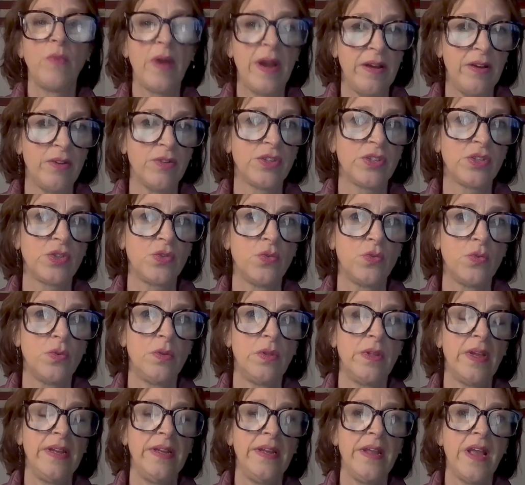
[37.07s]
Rainier
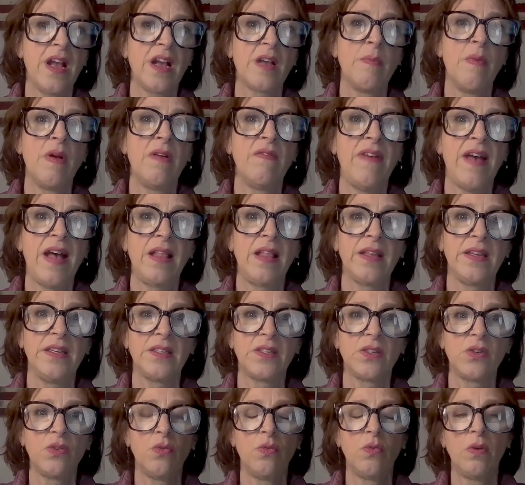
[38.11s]
School and Yakama Valley
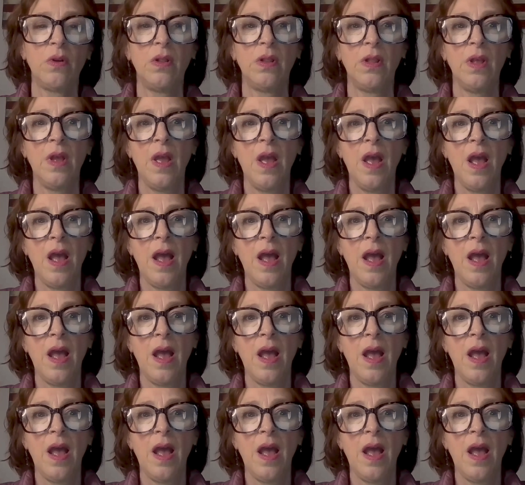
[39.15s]
School.